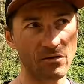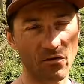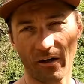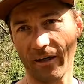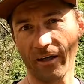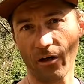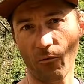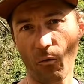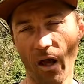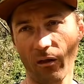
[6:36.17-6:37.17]
drilling a
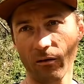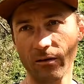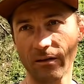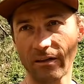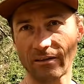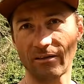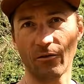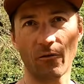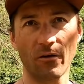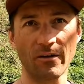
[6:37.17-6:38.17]
well as the
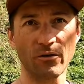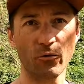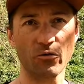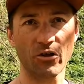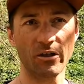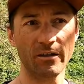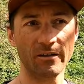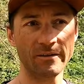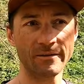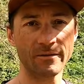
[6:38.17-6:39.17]
only
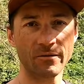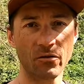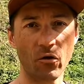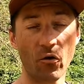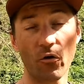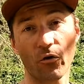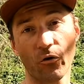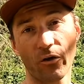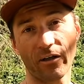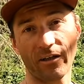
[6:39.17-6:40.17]
solution, or
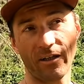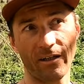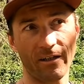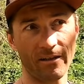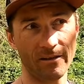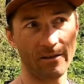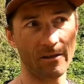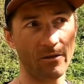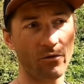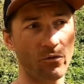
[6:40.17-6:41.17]
connecting
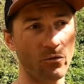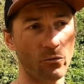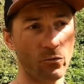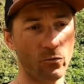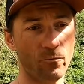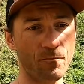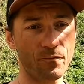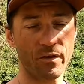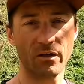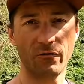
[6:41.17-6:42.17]
to
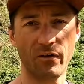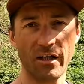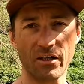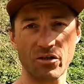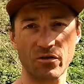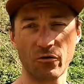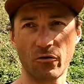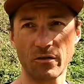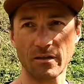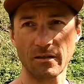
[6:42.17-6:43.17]
the village
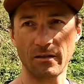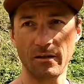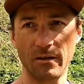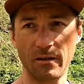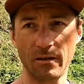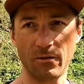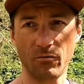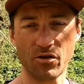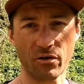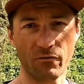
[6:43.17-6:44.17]
source,
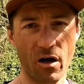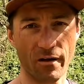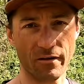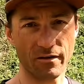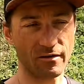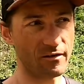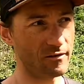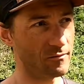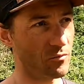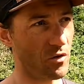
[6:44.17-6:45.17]
which requires
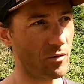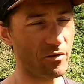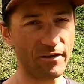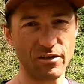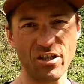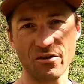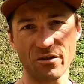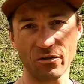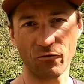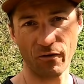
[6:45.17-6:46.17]
probably
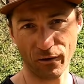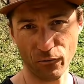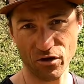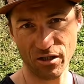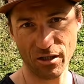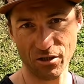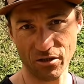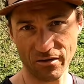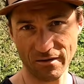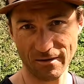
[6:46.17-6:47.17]
years of
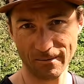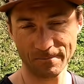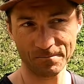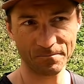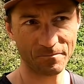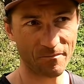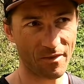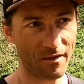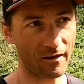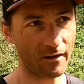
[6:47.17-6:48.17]
negotiations,
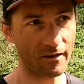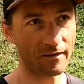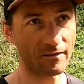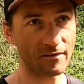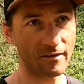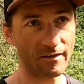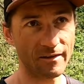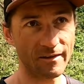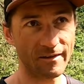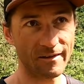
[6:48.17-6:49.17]
and
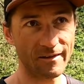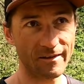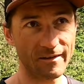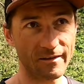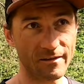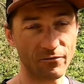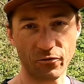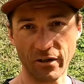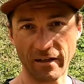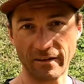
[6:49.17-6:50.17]

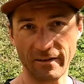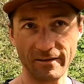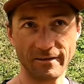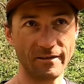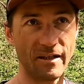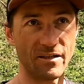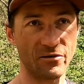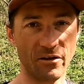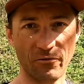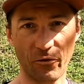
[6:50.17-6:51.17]
for that I
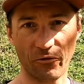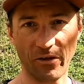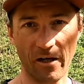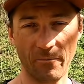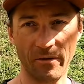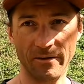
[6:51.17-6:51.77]
still have a lot of time.